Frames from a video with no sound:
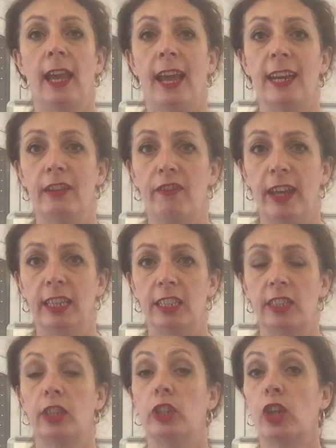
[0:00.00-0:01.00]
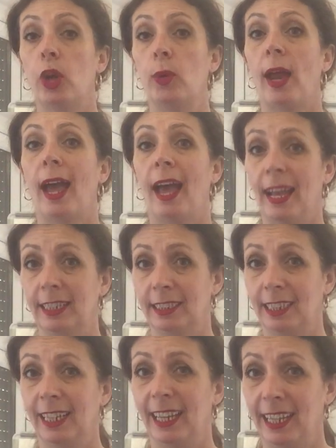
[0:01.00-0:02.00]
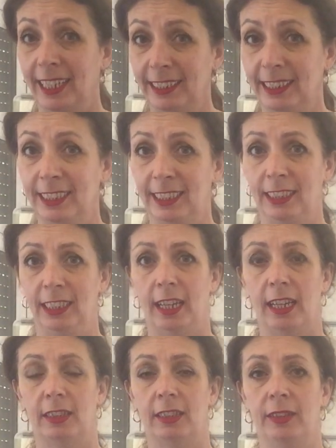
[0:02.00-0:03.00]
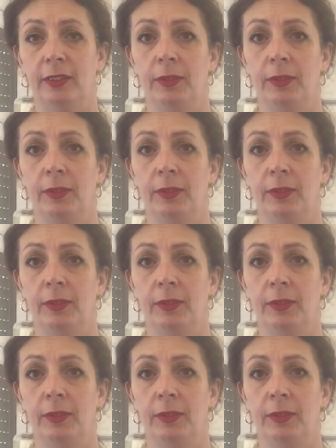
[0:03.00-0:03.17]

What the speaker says: and events that don't actually exist yet.